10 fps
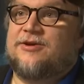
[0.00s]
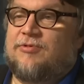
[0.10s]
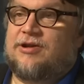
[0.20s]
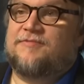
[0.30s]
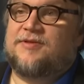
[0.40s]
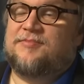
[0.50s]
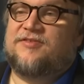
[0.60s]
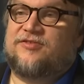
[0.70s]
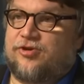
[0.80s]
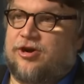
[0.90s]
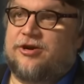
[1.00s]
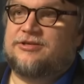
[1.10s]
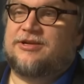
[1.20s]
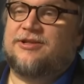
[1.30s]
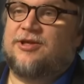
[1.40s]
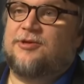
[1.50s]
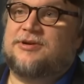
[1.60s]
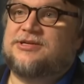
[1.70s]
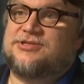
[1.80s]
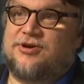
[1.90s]
One of them is sharks and the other
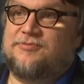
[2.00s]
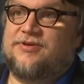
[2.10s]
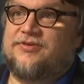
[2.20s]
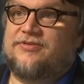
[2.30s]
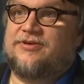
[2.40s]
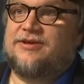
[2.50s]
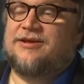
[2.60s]
one is zombies.